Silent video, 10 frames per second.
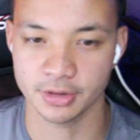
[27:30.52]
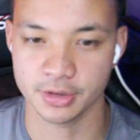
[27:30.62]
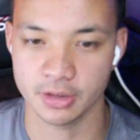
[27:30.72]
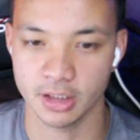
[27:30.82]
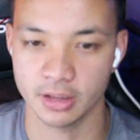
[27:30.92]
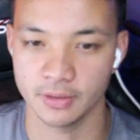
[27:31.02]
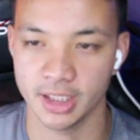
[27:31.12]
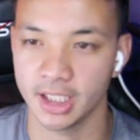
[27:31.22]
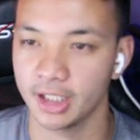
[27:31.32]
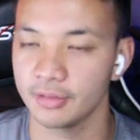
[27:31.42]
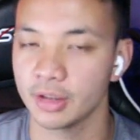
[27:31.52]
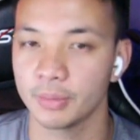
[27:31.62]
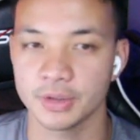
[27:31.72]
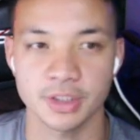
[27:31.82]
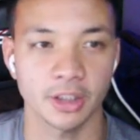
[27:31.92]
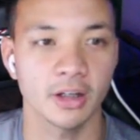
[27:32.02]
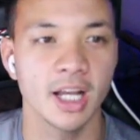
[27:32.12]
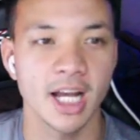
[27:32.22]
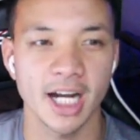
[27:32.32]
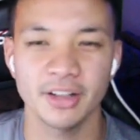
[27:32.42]
those are the 3 negative numbers in here.
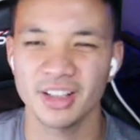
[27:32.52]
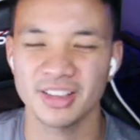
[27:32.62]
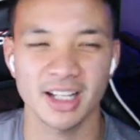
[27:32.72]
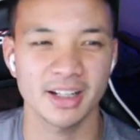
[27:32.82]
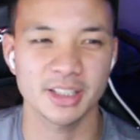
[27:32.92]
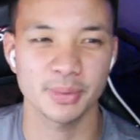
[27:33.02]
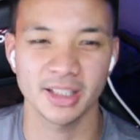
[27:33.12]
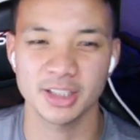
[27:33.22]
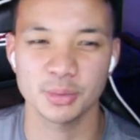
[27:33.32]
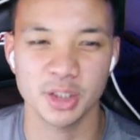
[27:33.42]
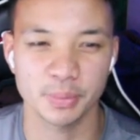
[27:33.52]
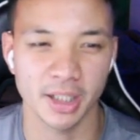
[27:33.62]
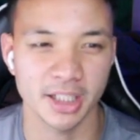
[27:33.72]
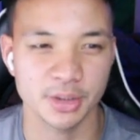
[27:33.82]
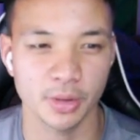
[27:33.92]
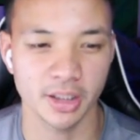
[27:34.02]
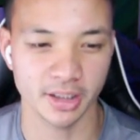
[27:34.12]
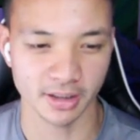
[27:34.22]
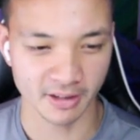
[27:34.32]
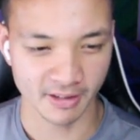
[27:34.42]
I know that I explained that too much, but I just wanted
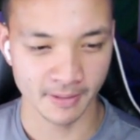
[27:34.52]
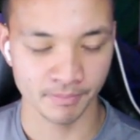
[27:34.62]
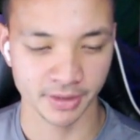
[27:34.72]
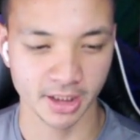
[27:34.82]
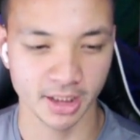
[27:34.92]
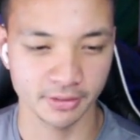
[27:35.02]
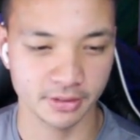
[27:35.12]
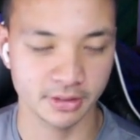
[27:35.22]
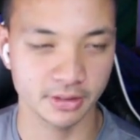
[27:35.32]
to kind of